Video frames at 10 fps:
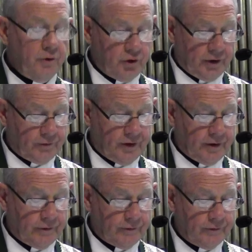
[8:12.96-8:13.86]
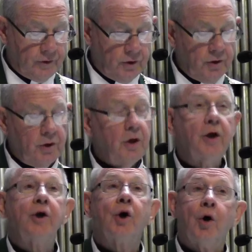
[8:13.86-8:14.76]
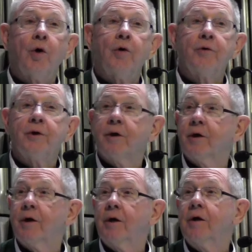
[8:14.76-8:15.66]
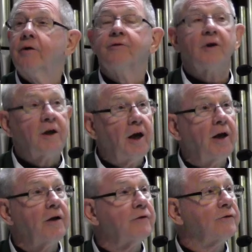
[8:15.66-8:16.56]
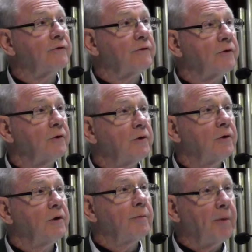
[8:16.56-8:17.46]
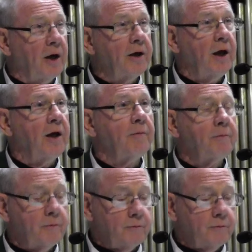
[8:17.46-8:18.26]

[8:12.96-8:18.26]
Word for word: just as he called Zacchaeus by name?